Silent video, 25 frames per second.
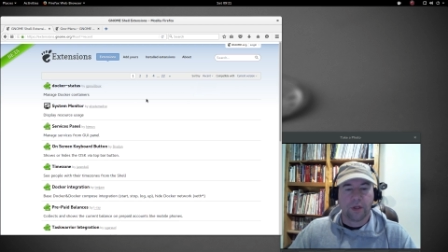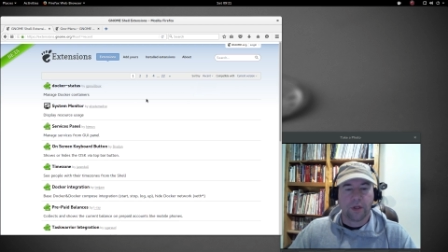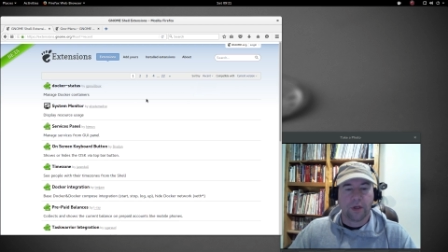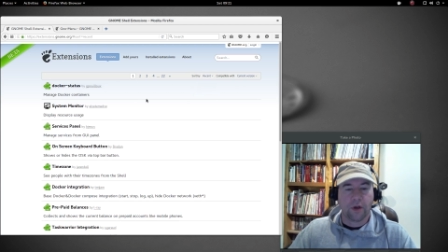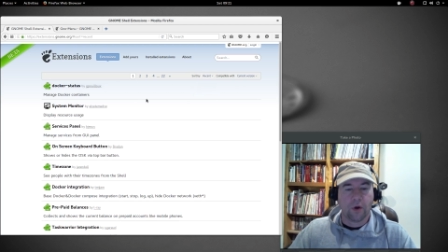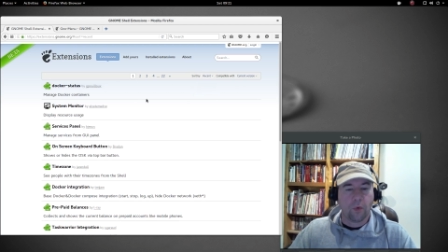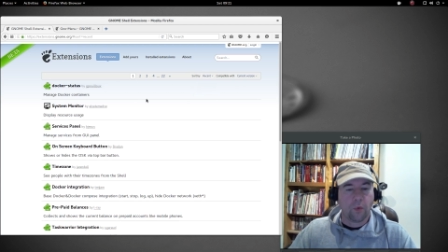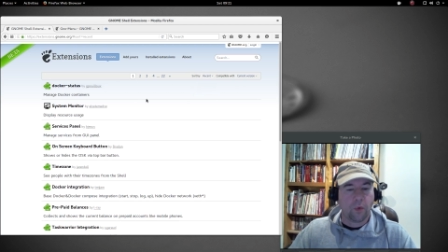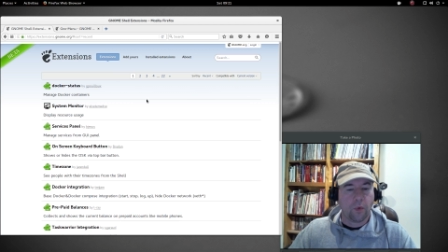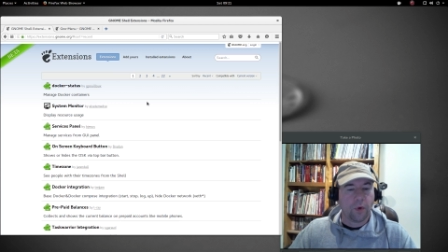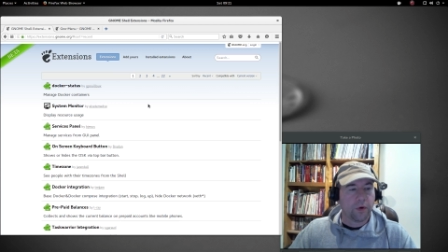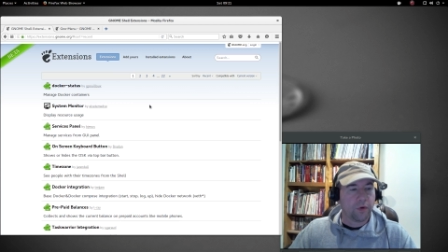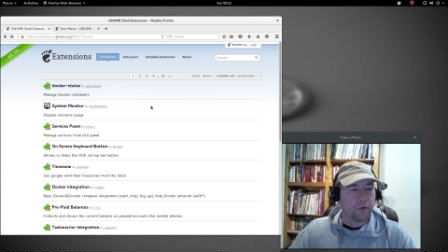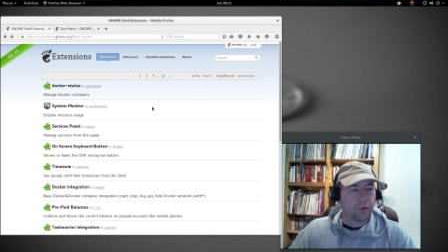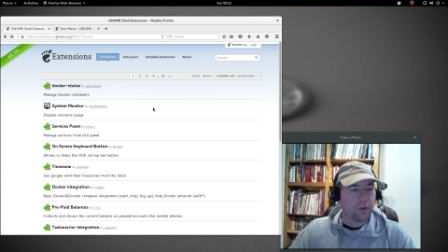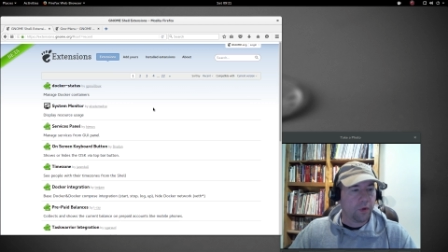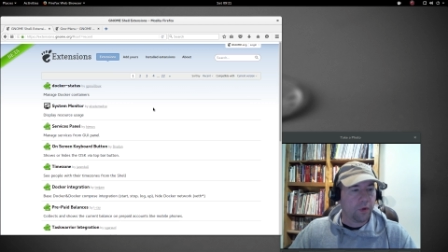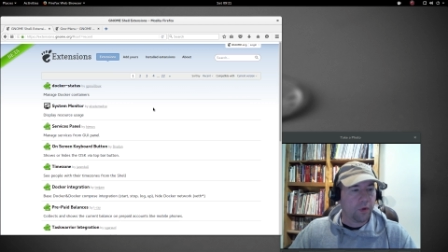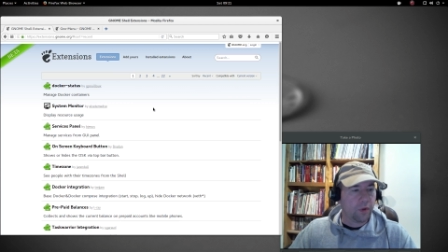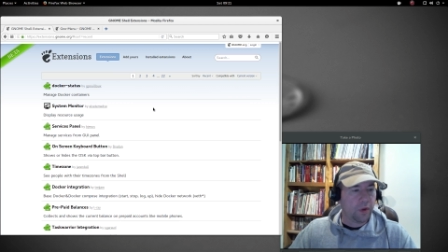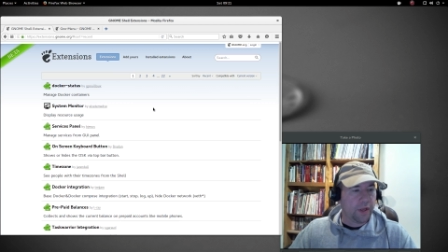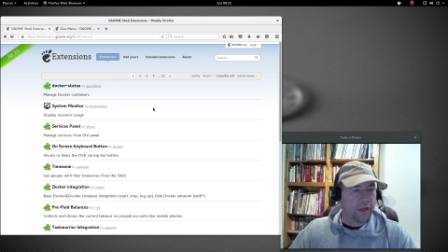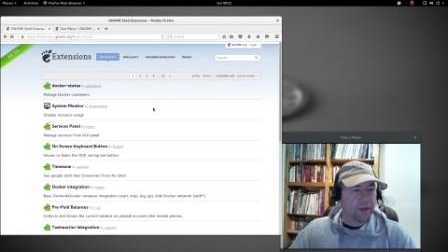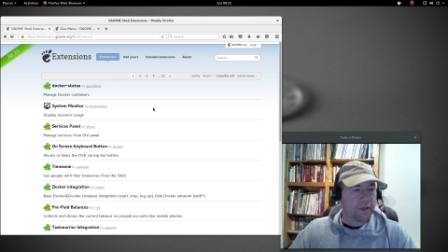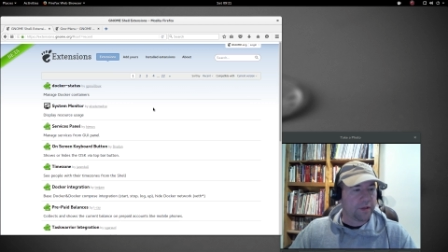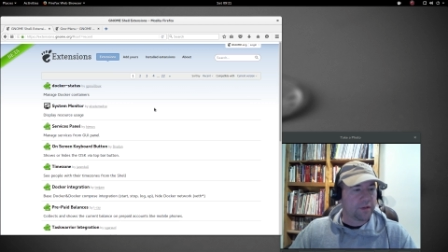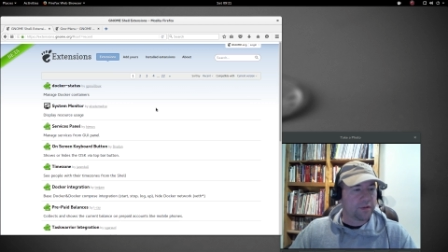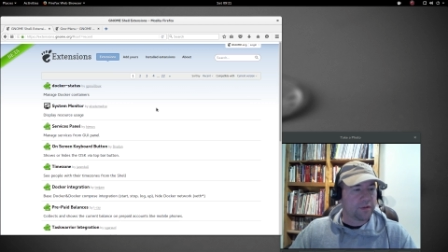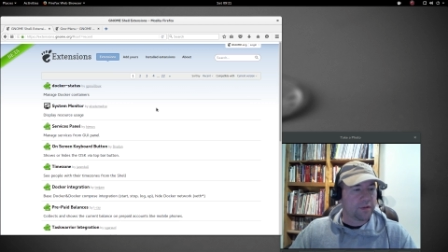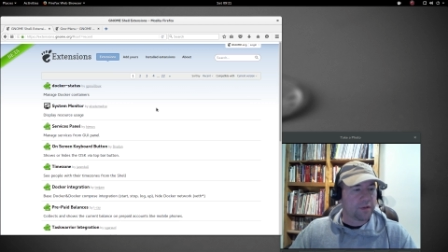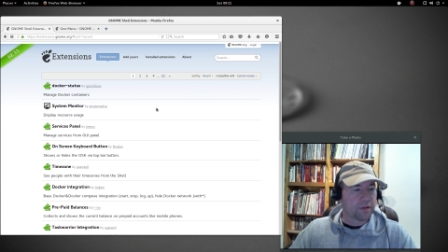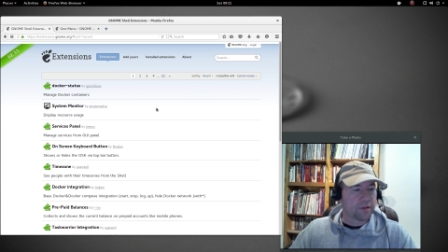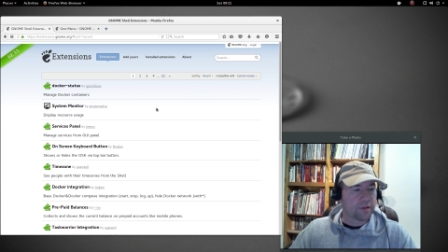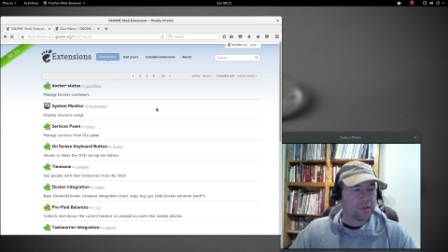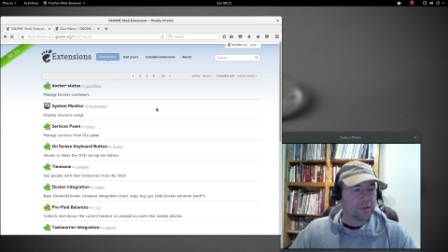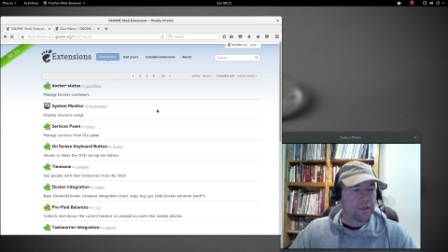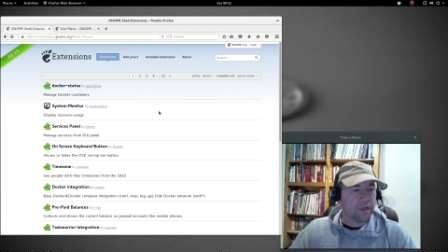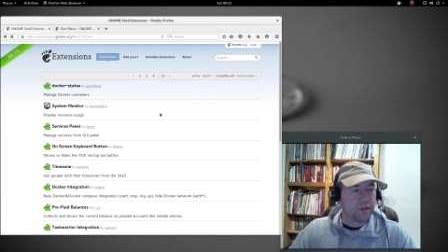you know, what are the latest
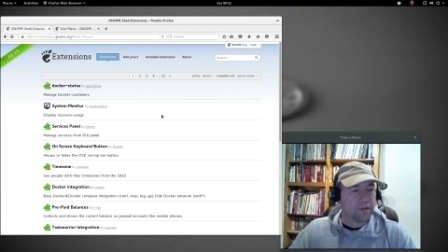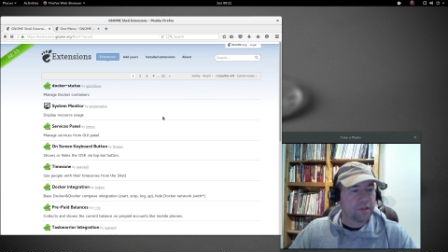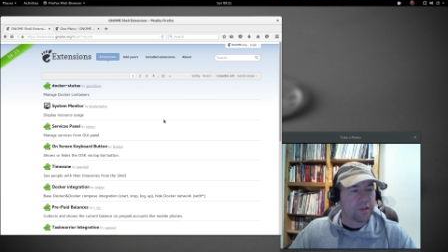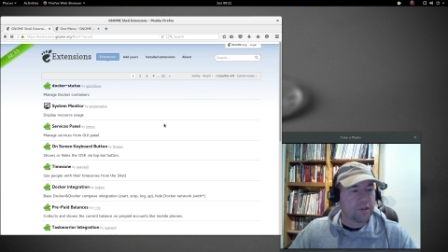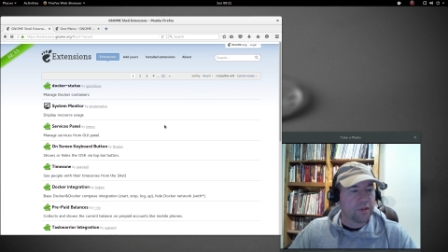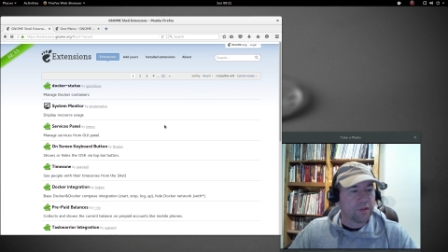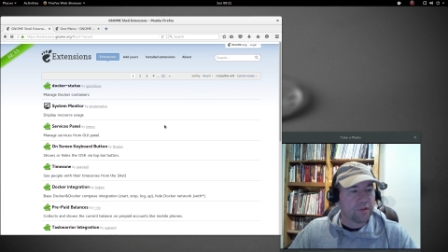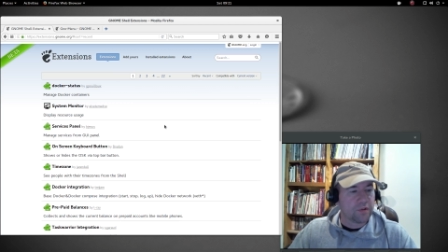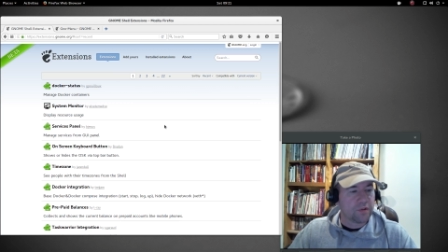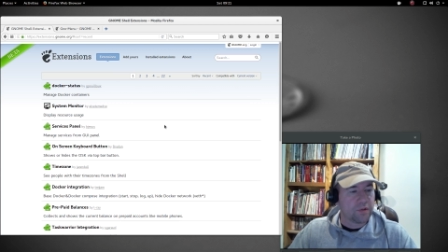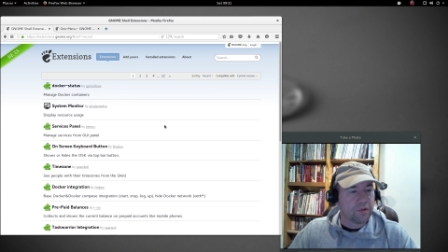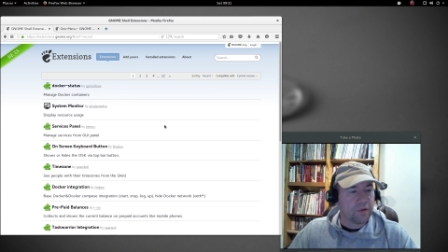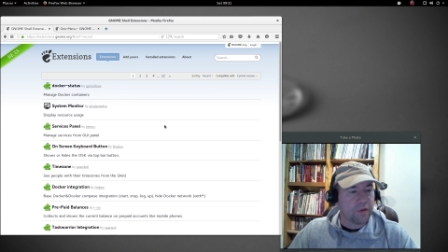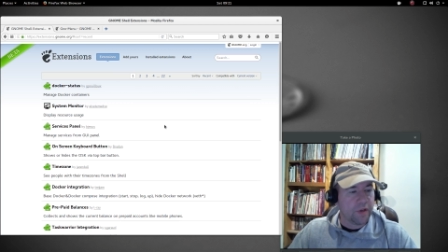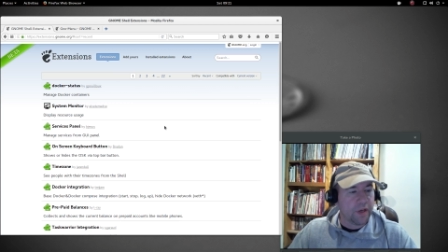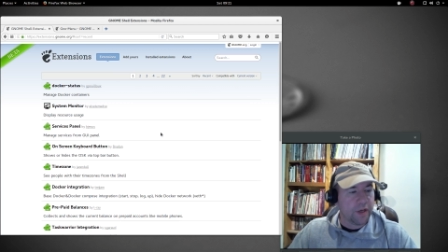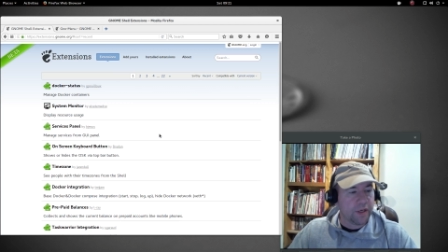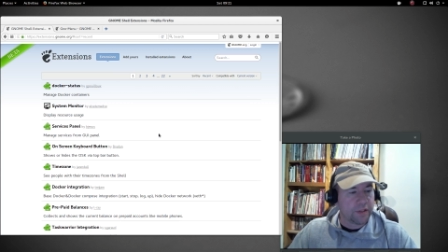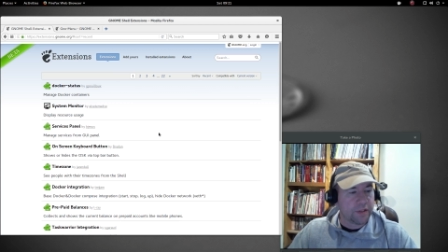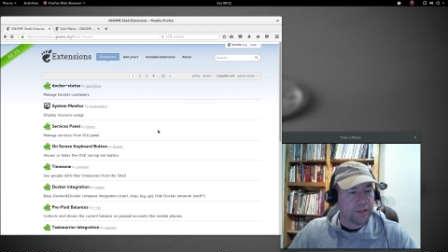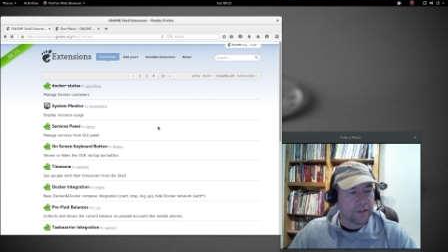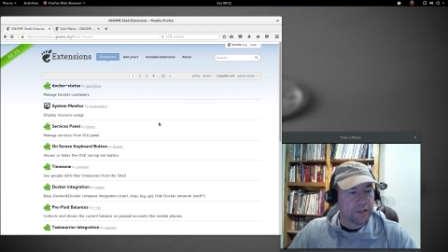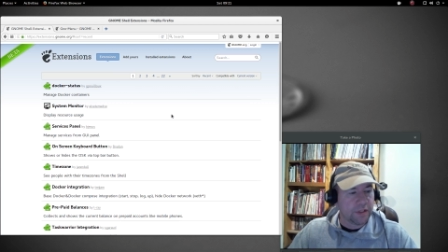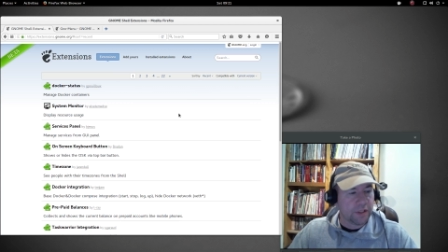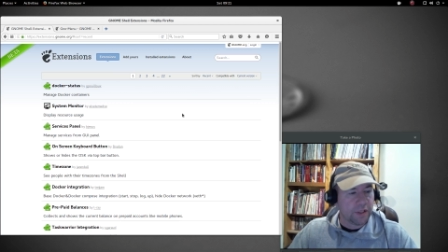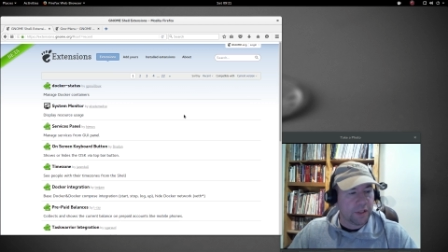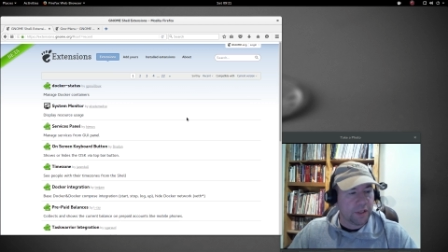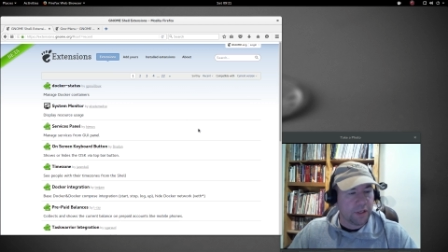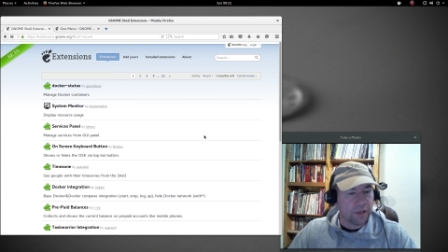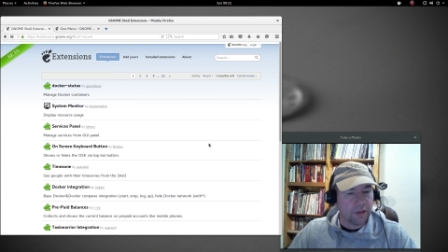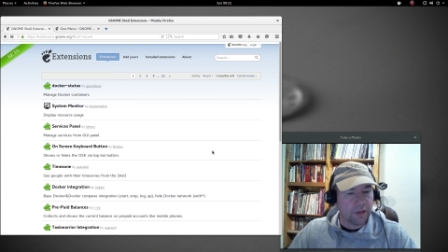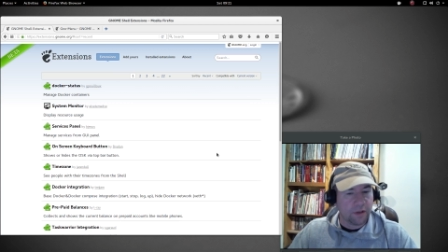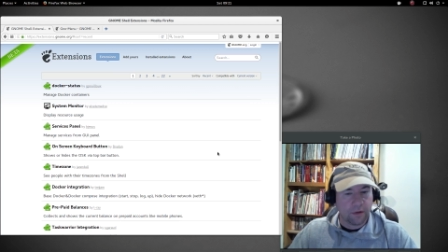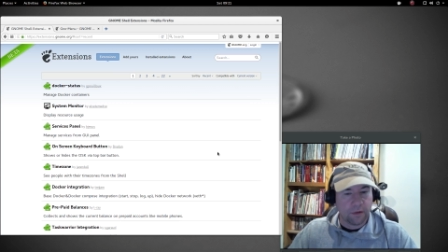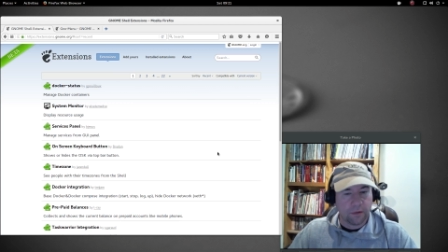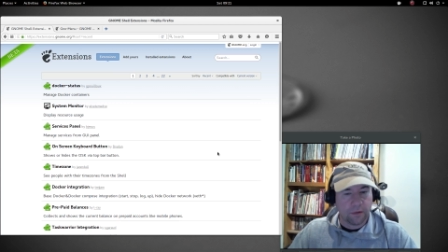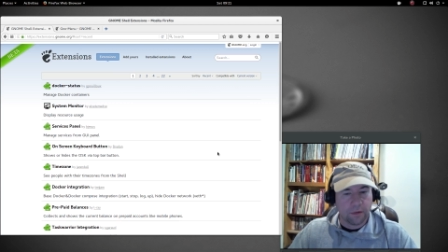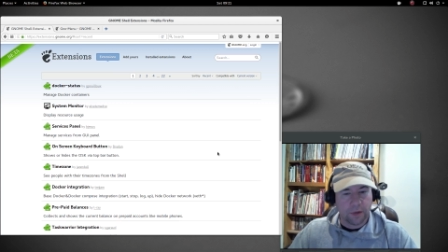extensions that,
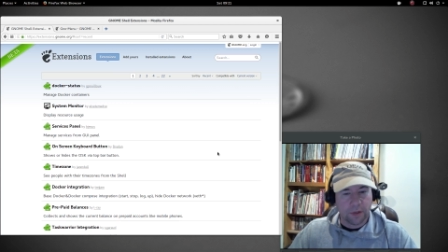uh,